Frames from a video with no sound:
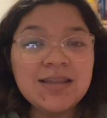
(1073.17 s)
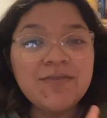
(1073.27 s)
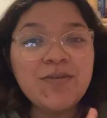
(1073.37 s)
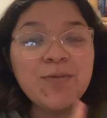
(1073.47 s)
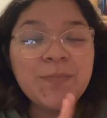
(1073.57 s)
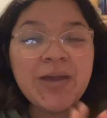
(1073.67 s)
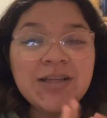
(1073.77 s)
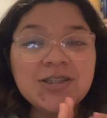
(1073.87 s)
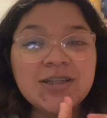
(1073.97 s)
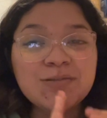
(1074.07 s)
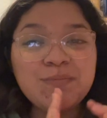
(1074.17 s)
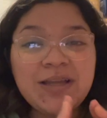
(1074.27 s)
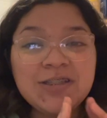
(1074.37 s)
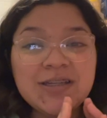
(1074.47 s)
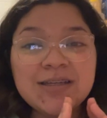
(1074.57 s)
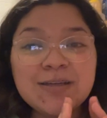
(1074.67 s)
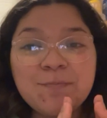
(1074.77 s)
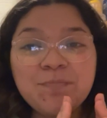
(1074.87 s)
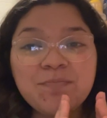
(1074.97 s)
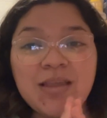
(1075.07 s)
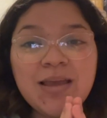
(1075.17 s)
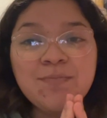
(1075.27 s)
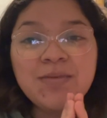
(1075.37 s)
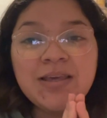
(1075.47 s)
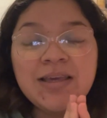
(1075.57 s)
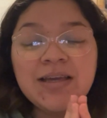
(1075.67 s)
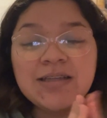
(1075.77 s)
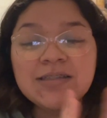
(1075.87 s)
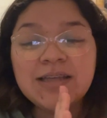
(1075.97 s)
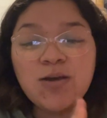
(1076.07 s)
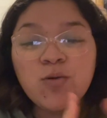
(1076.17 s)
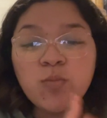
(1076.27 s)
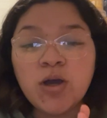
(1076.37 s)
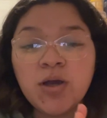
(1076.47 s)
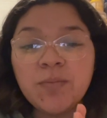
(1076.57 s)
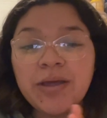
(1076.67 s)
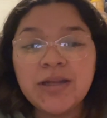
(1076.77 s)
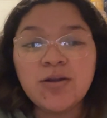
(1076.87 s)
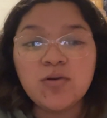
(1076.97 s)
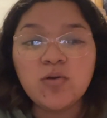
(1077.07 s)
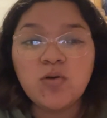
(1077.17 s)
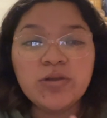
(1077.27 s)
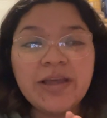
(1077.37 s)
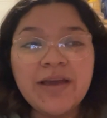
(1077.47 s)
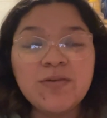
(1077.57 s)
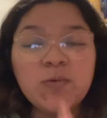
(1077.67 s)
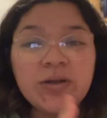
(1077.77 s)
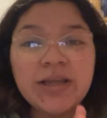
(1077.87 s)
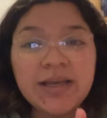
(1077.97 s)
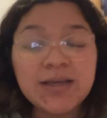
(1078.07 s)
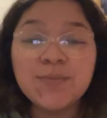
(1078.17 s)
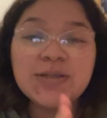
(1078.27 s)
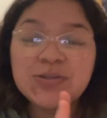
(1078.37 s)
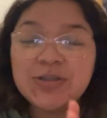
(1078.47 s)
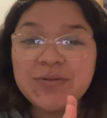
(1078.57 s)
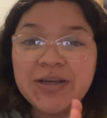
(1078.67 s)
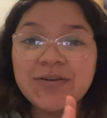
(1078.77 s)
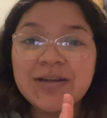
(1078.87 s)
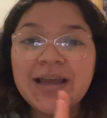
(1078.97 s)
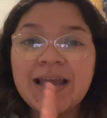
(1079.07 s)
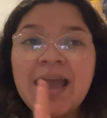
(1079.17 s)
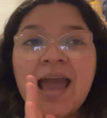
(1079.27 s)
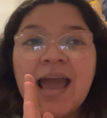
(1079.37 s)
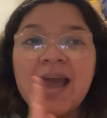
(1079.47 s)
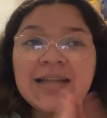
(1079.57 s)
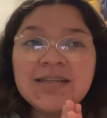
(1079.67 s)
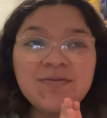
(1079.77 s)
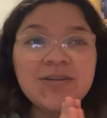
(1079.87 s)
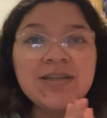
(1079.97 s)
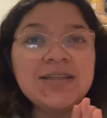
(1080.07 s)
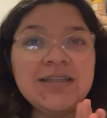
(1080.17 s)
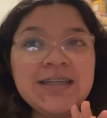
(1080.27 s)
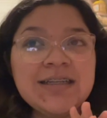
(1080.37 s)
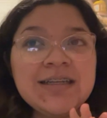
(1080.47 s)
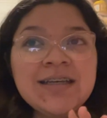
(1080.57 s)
living paycheck to paycheck and being a stay-at-home mom and only having one income between Rigo and I, I definitely need